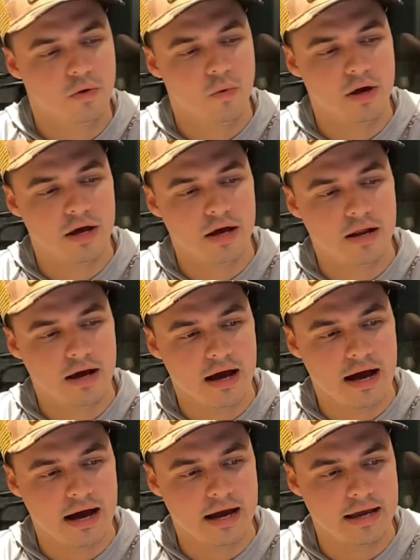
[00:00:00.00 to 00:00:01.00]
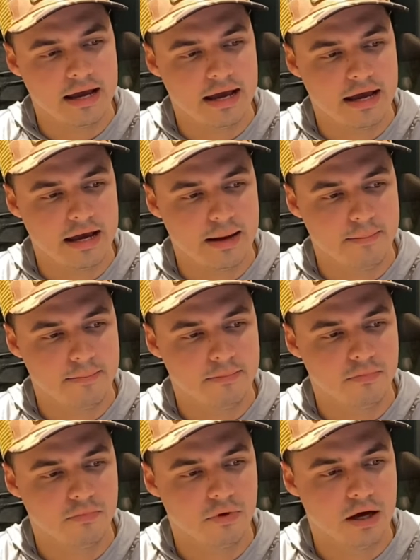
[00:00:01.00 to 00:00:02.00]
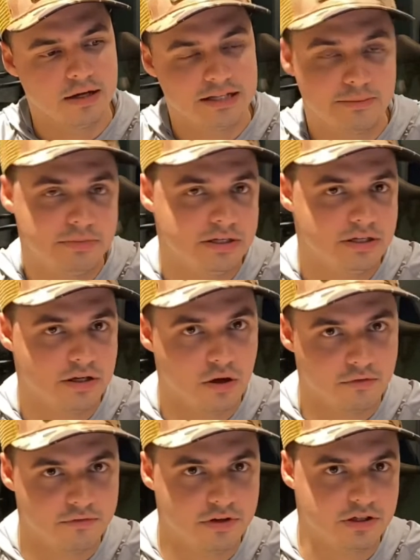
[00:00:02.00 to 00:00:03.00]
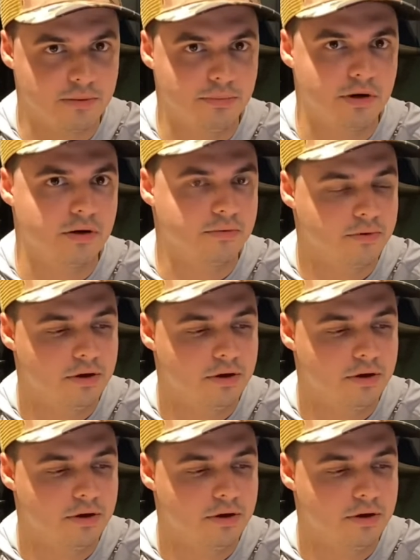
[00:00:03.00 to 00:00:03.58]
when I am attempting to go fish somewhere.